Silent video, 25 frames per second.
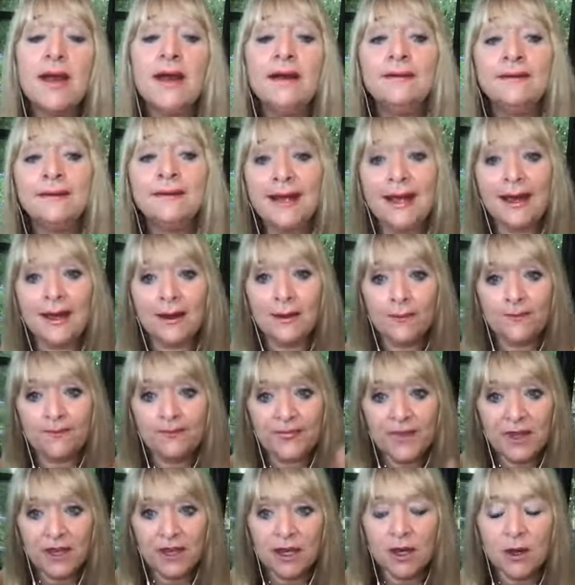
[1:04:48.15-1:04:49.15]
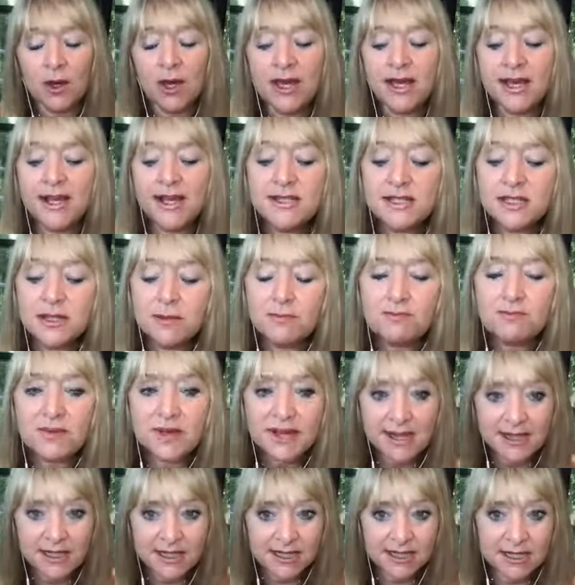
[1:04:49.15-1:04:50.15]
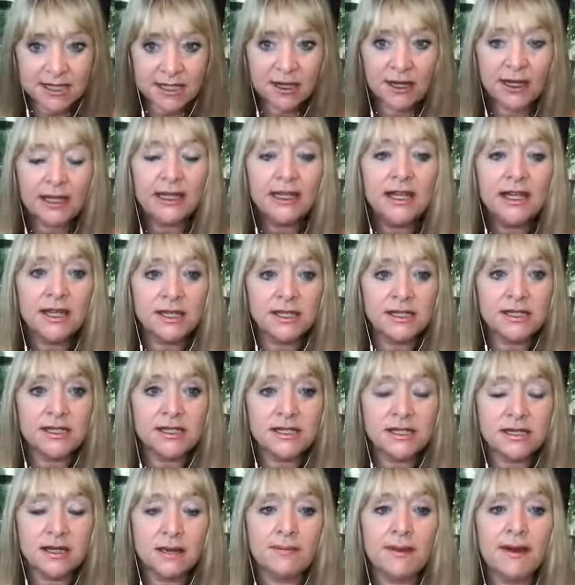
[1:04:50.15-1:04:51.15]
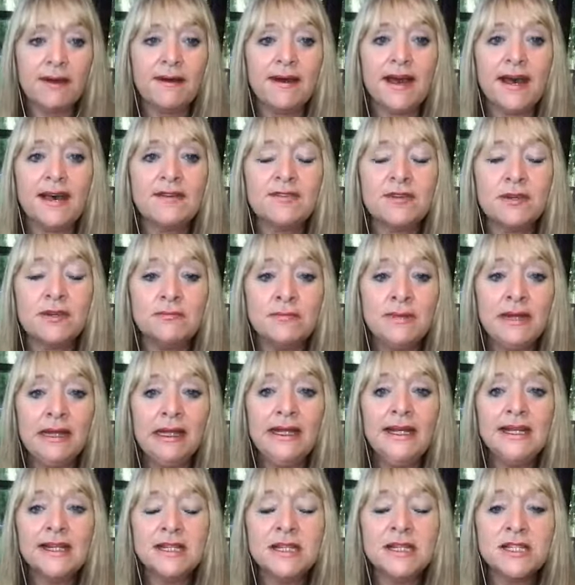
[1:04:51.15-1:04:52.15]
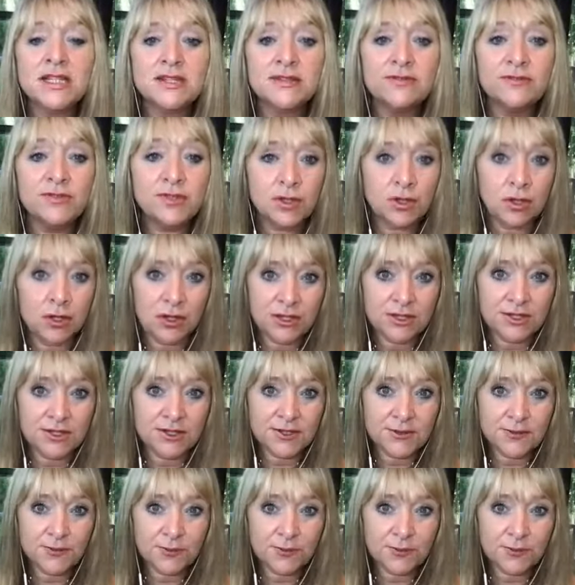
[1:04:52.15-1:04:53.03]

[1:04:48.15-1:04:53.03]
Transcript: Now, here's the biggest thing I learned about having millions of dollars.